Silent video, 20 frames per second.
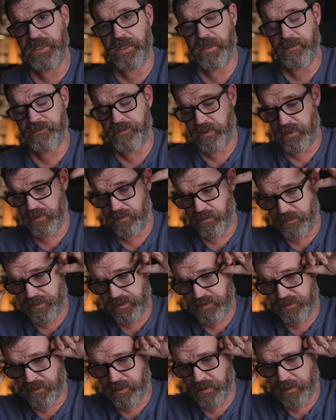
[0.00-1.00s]
it up a little
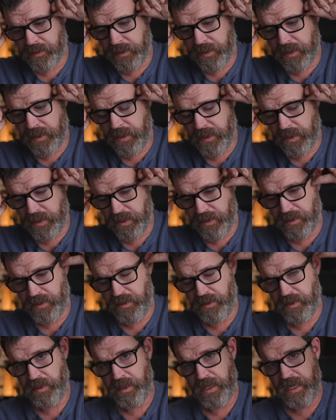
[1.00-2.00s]
bit,
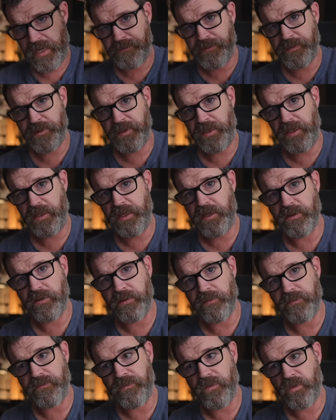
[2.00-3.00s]
the amp of the
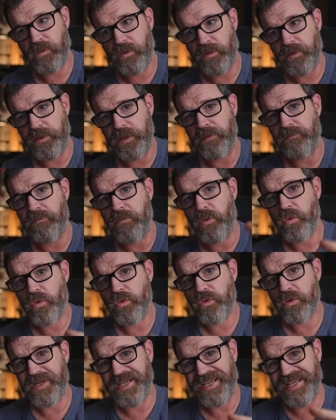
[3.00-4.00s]
year for the
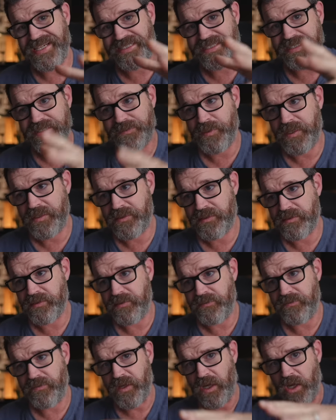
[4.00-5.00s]
more
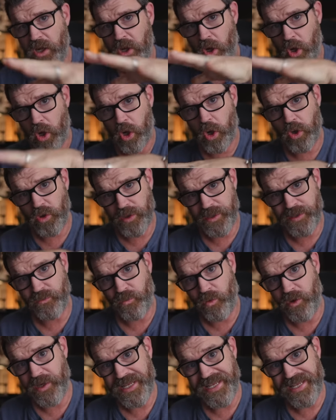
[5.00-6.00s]
expensive all-in-one